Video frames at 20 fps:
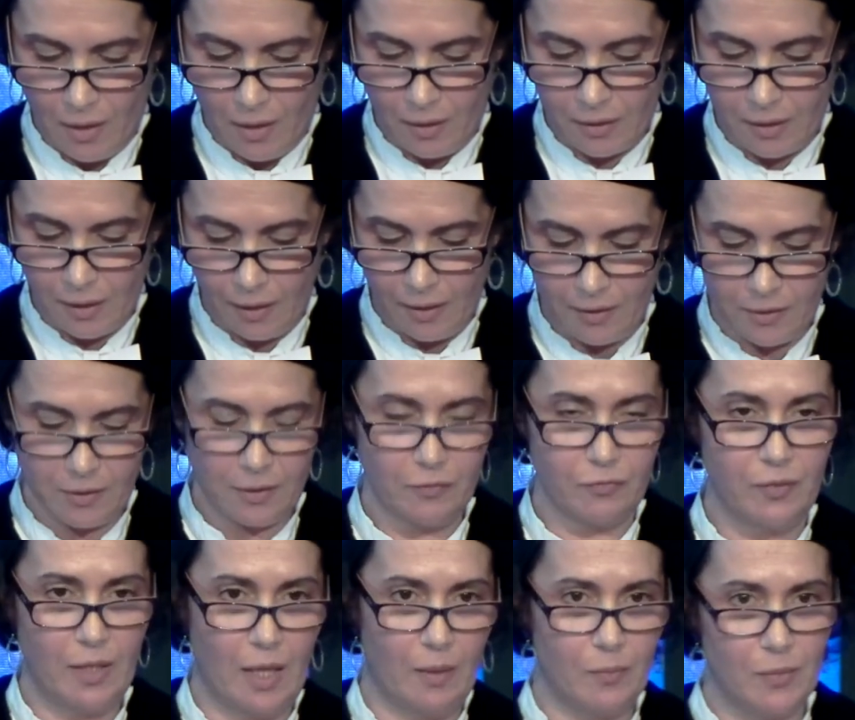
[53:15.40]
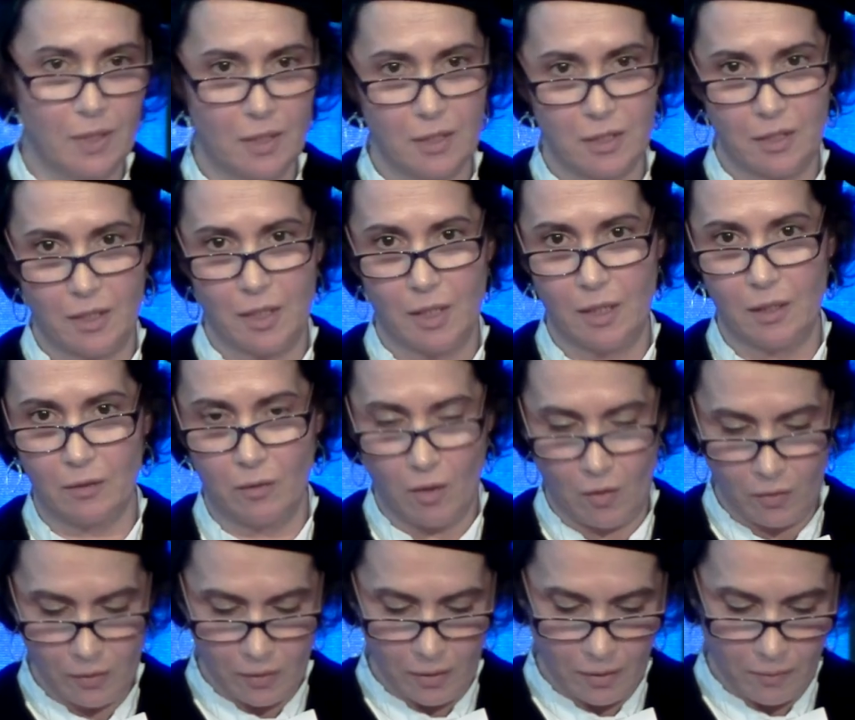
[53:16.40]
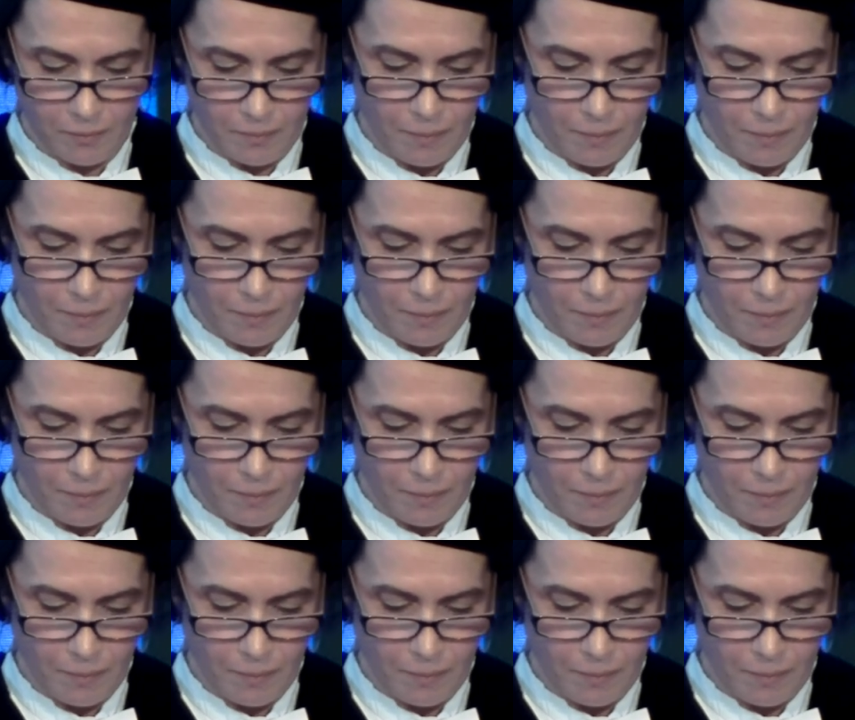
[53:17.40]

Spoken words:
The list of names is really long,